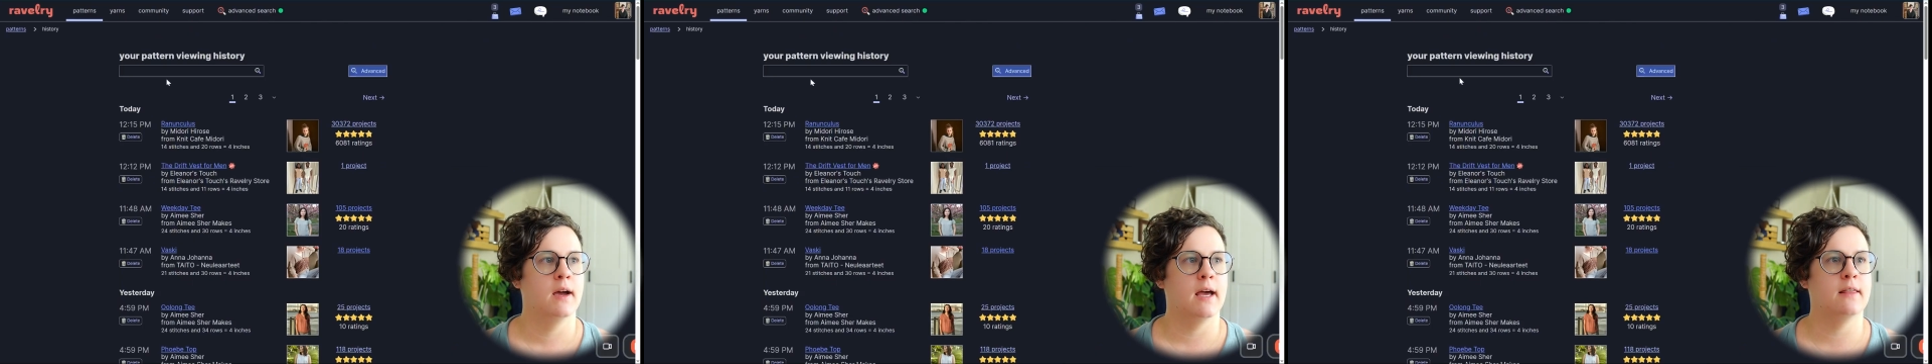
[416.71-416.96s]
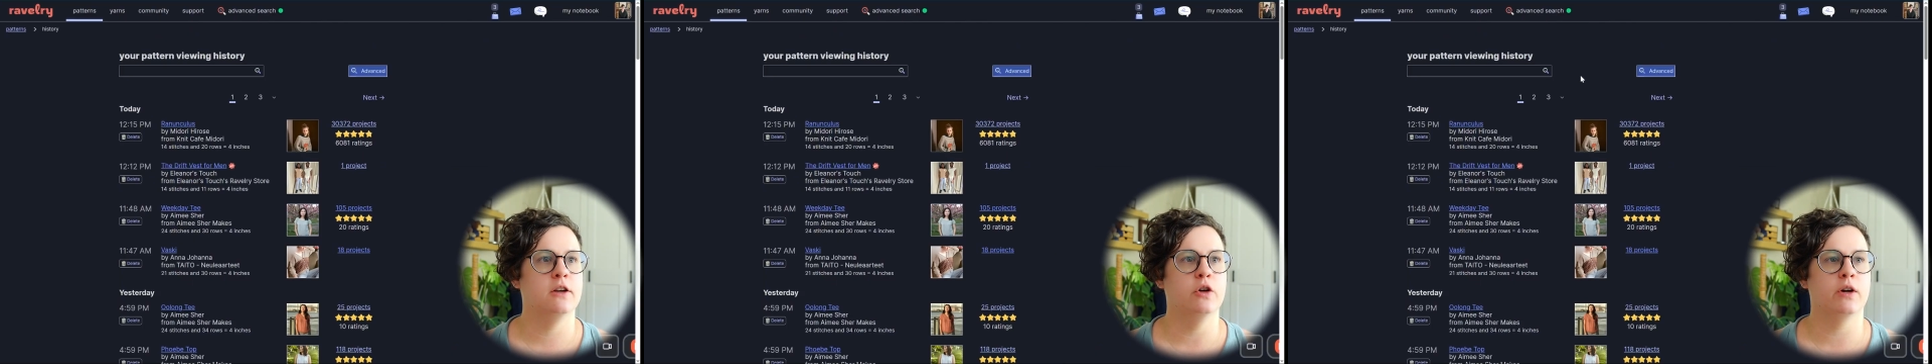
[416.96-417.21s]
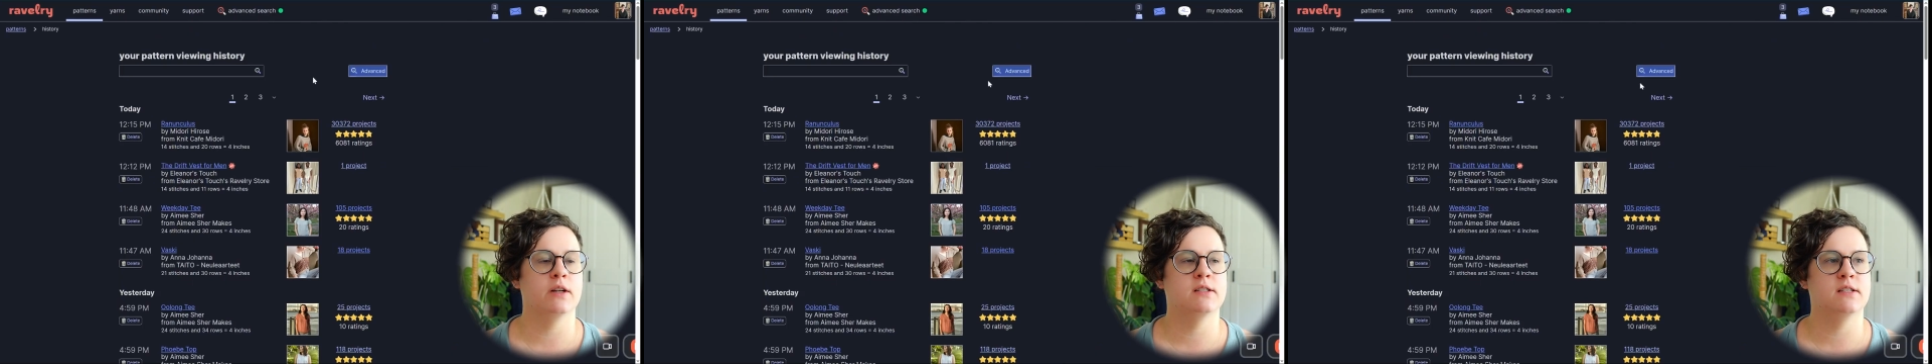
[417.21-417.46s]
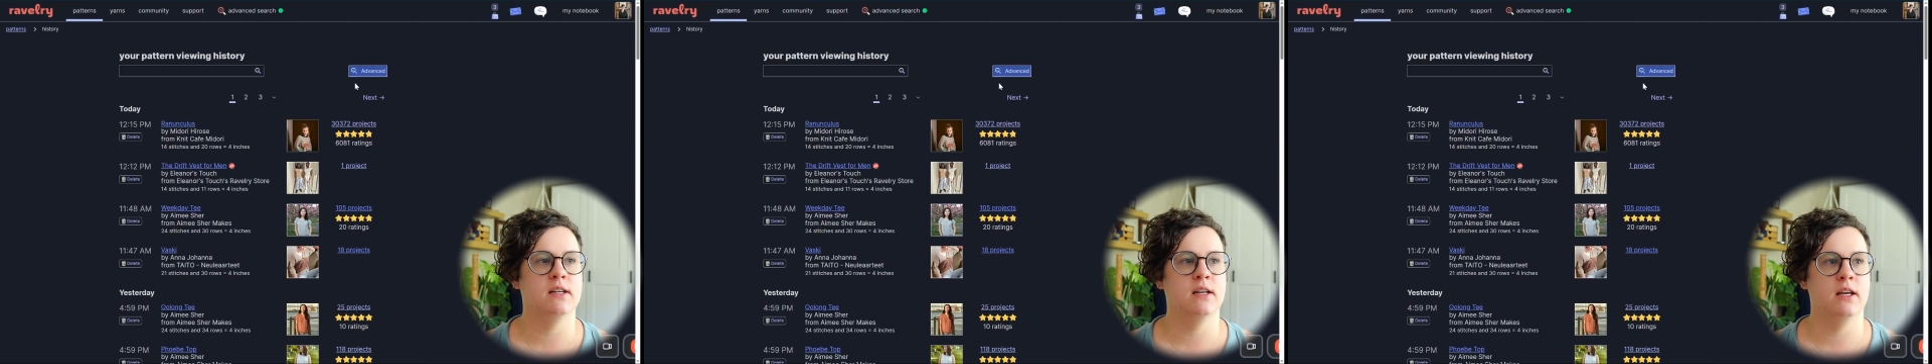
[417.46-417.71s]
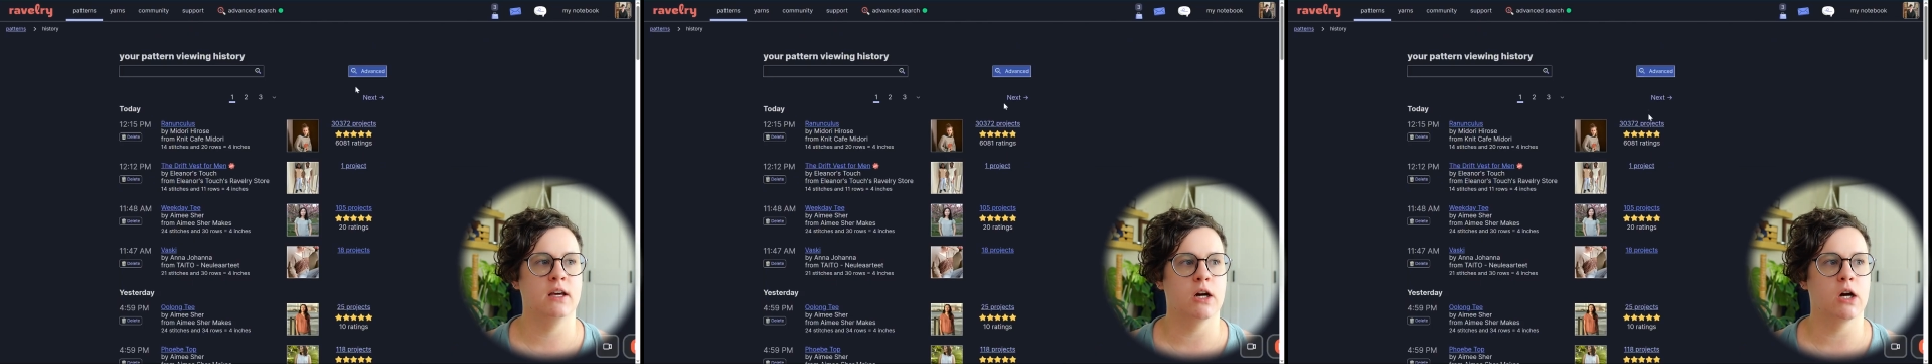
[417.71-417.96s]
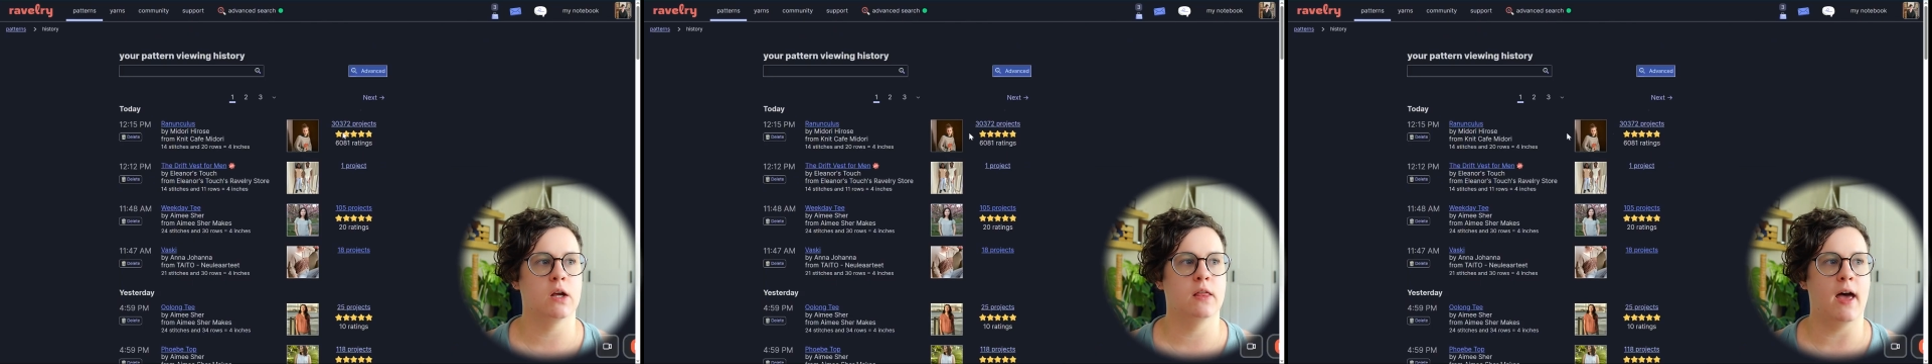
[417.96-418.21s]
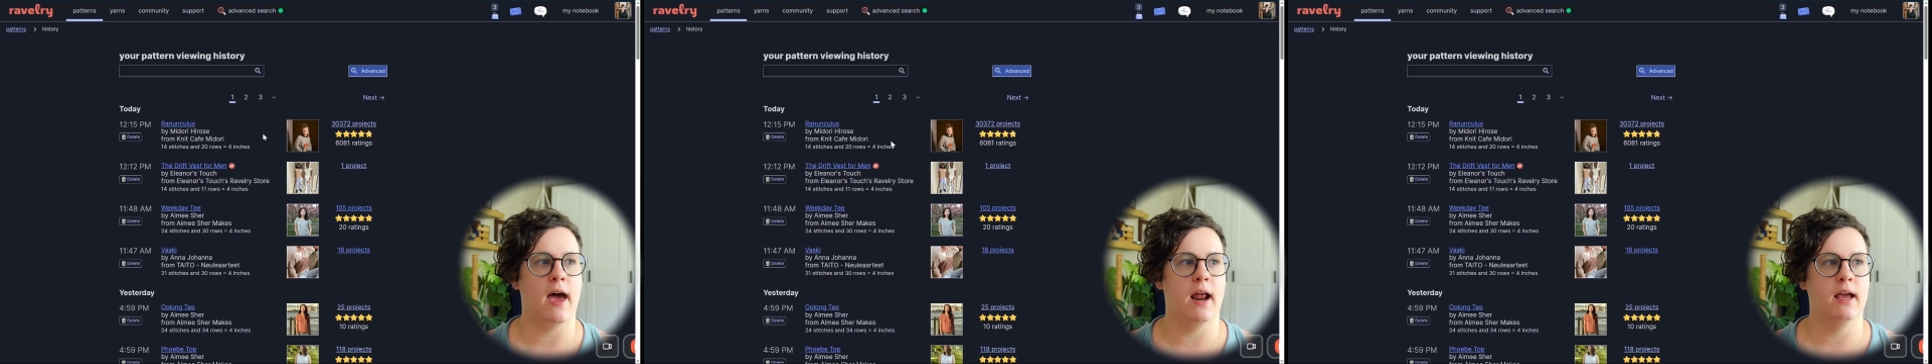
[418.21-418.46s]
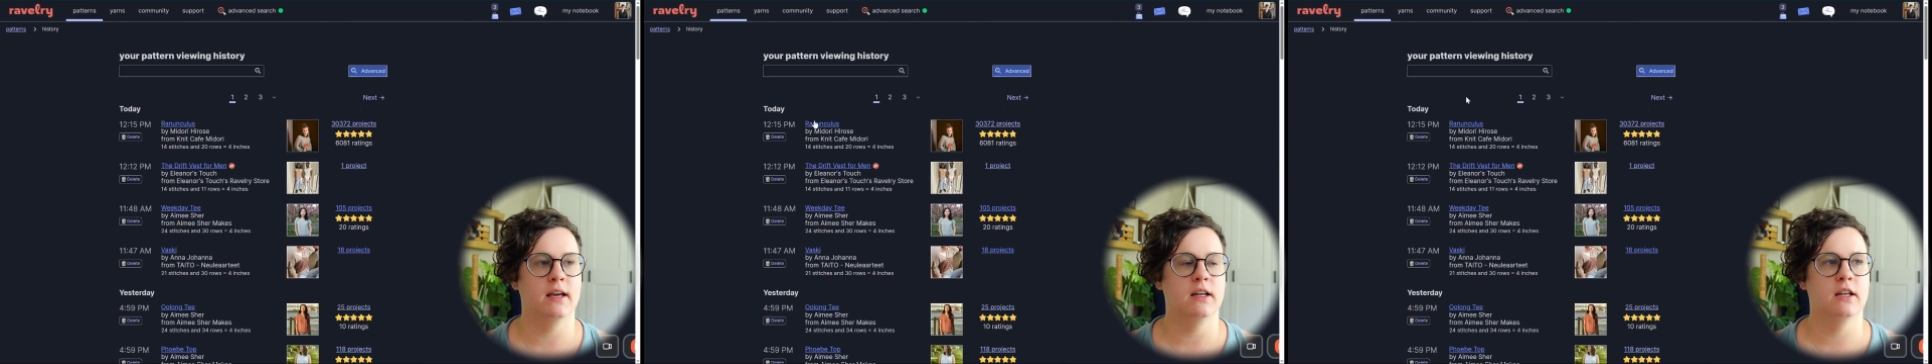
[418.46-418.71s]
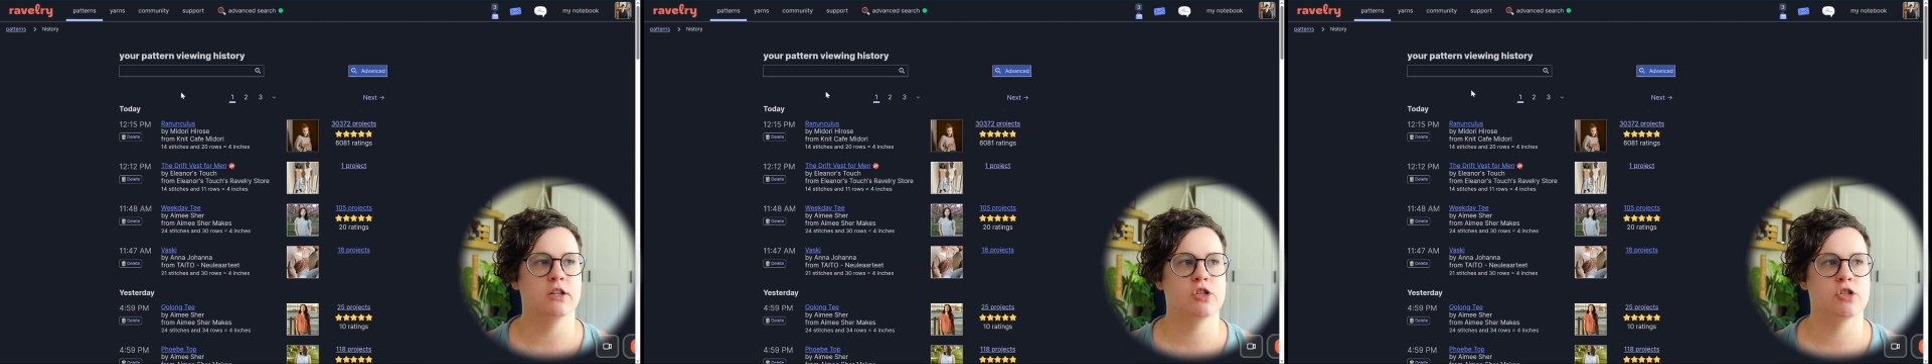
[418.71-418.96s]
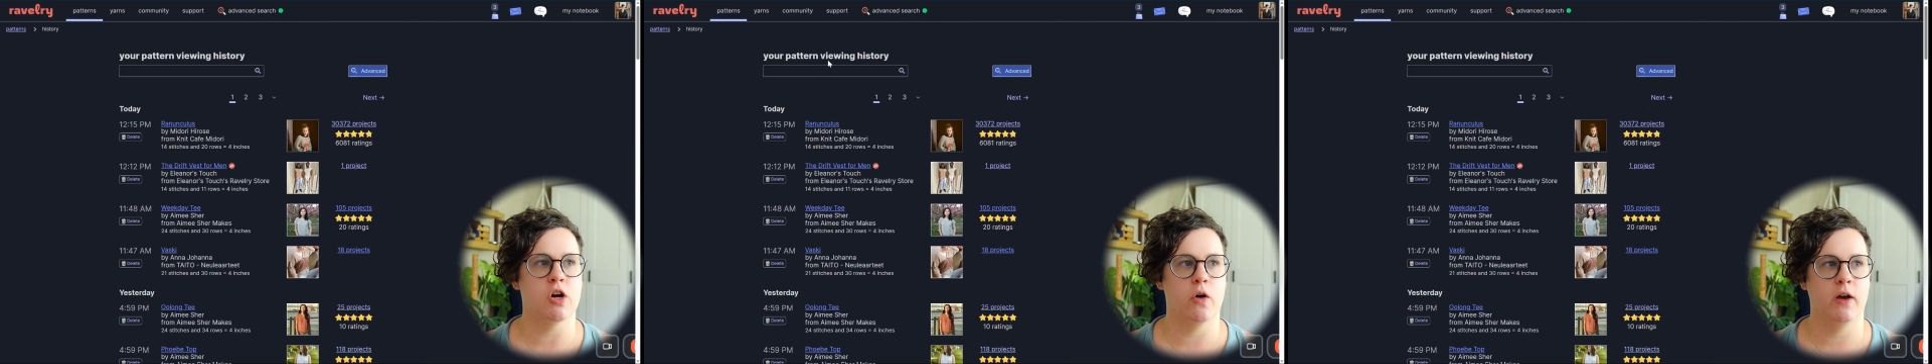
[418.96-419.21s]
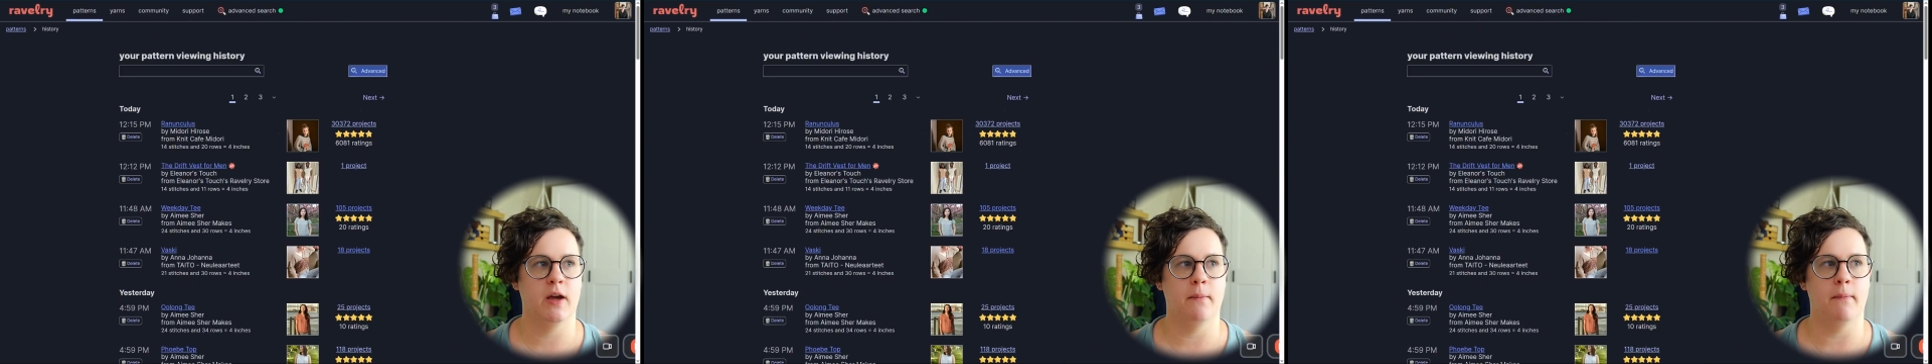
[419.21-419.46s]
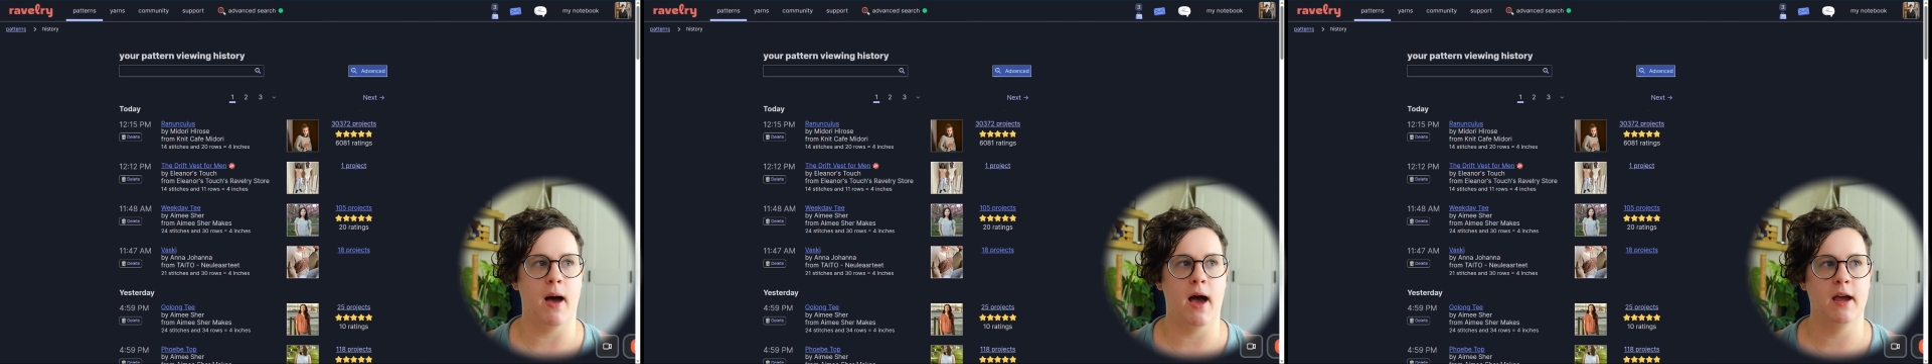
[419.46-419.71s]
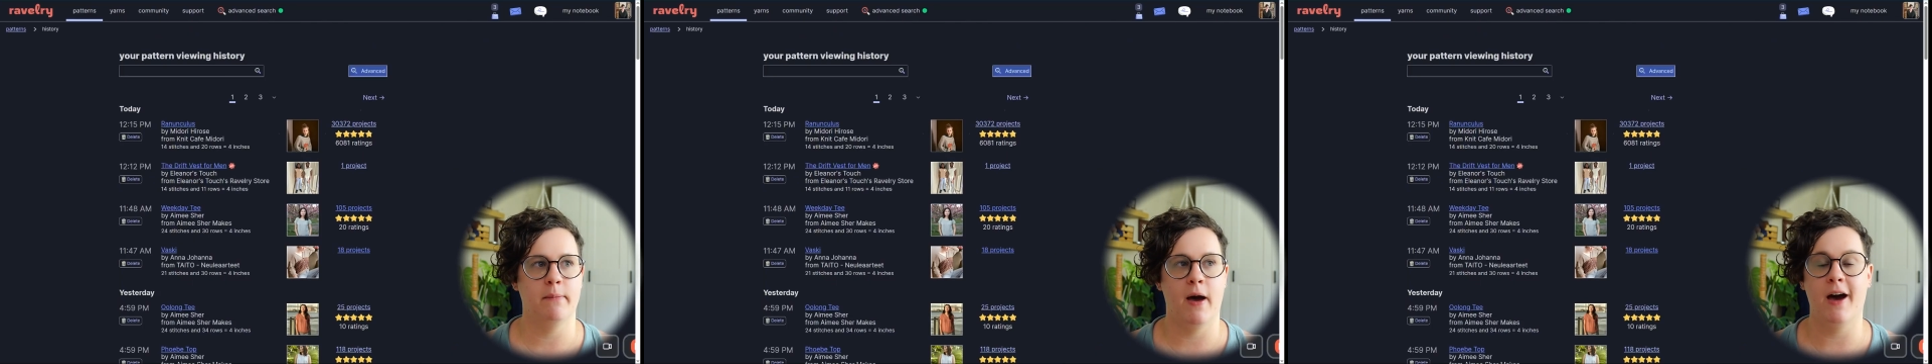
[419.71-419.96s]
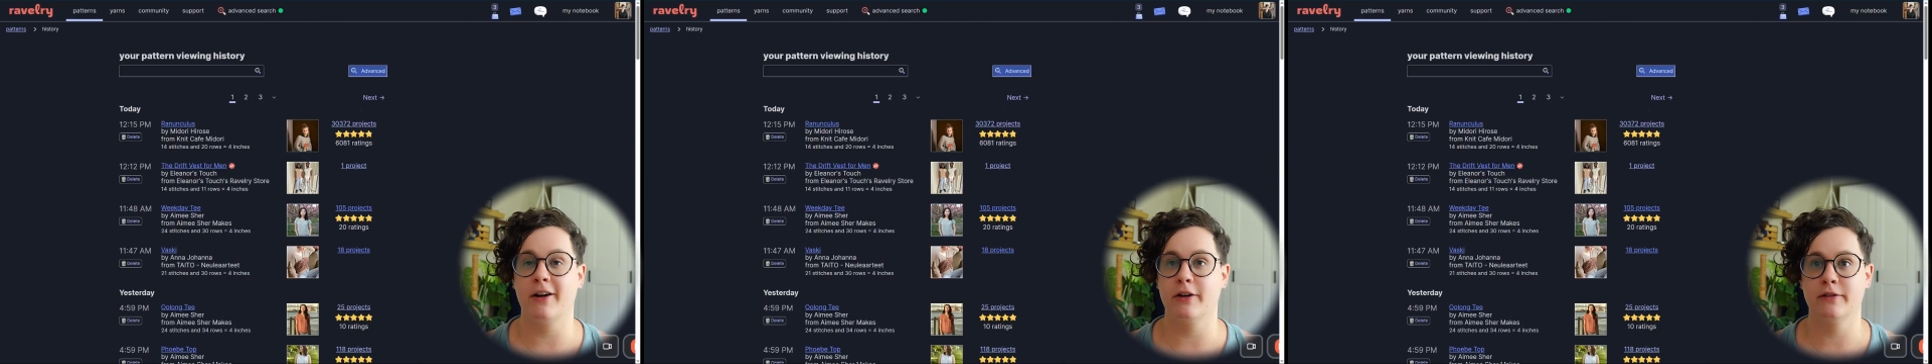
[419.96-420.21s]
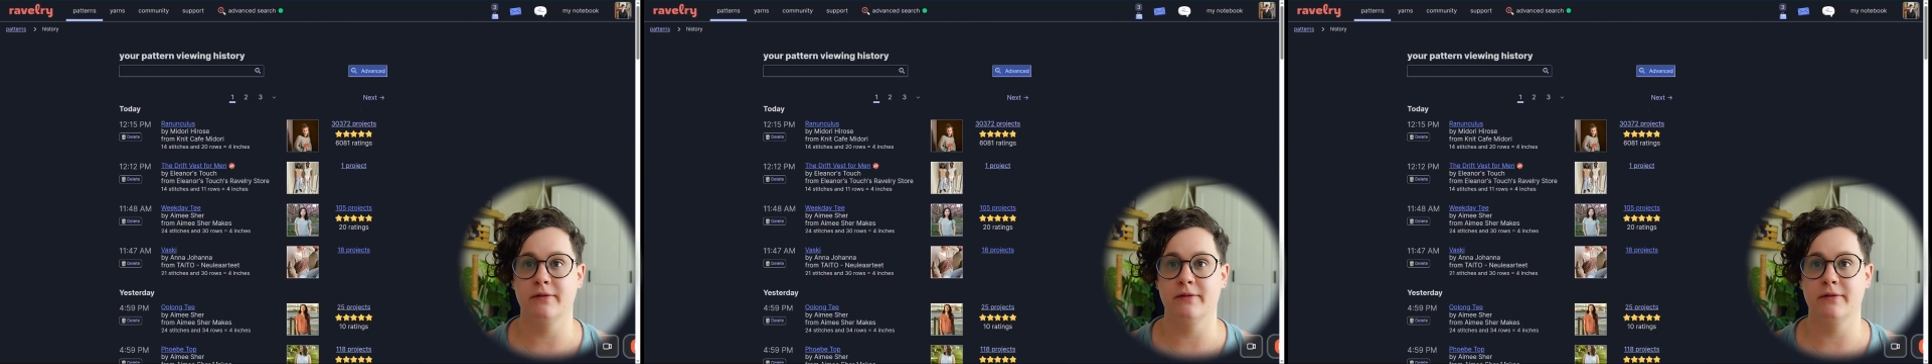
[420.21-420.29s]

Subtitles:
And then you can see here that it is showing my pattern